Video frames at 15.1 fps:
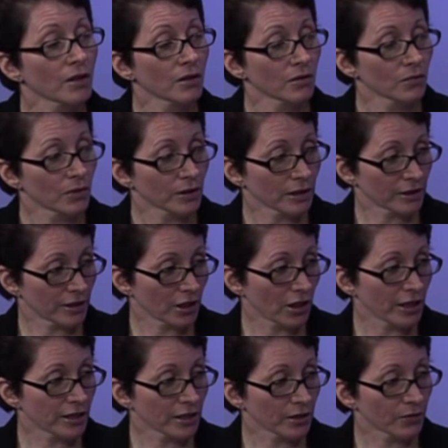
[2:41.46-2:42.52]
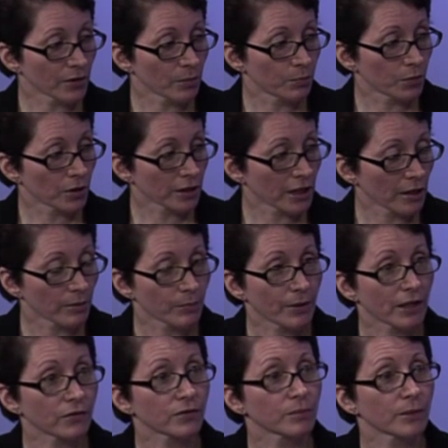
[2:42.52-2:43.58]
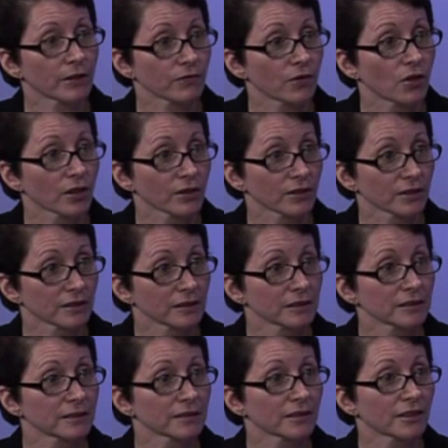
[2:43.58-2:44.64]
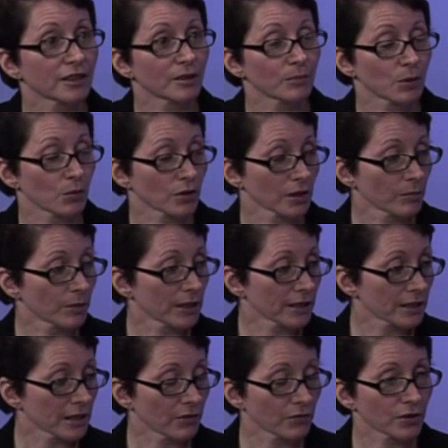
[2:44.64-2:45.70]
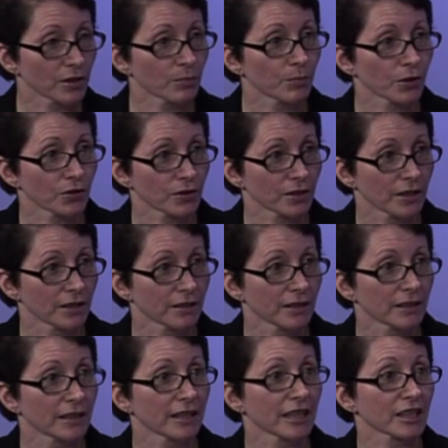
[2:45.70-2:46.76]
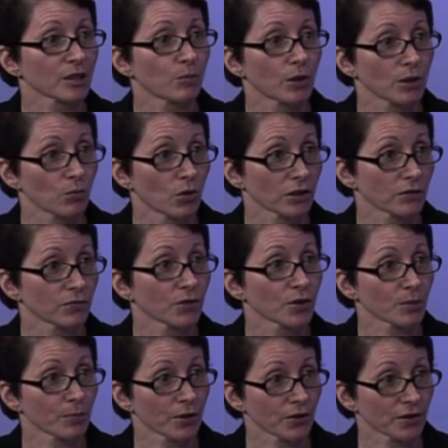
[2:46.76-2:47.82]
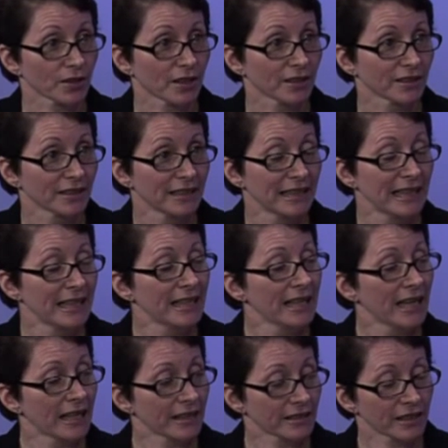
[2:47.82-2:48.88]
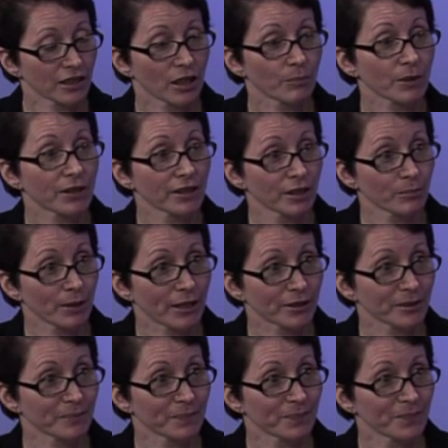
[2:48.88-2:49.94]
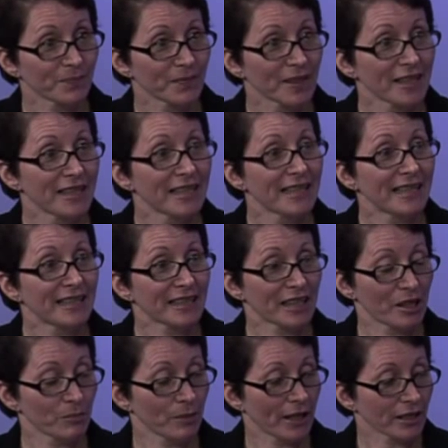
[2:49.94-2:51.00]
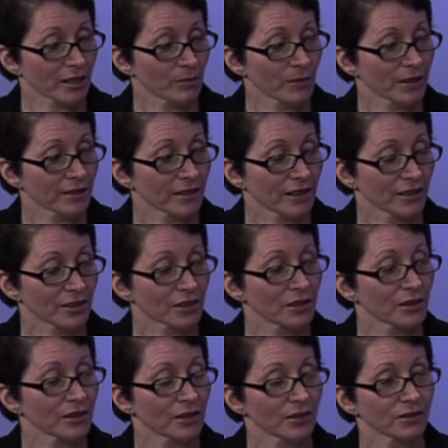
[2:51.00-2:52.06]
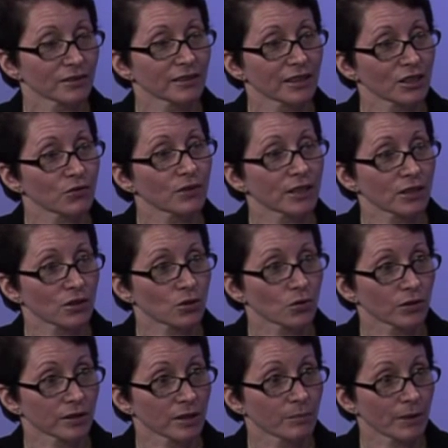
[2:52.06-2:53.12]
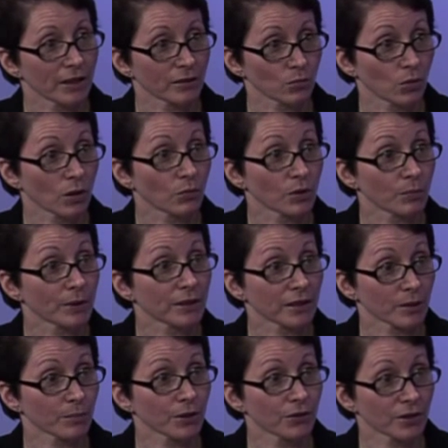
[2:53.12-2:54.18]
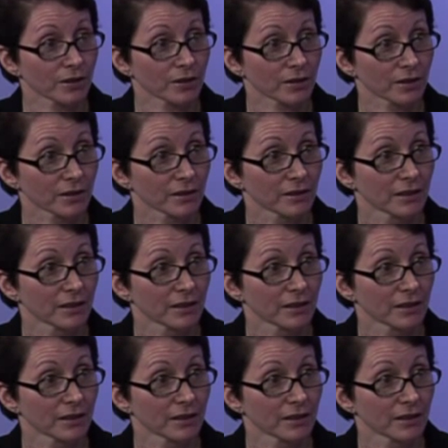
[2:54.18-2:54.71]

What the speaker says: Well, the idea for the book came about from my father. It was going to be his 70th birthday, and I asked him what he wanted for his birthday, and he said, let me think about it. And he came back to me and he says, let's write a story about what we've been experiencing.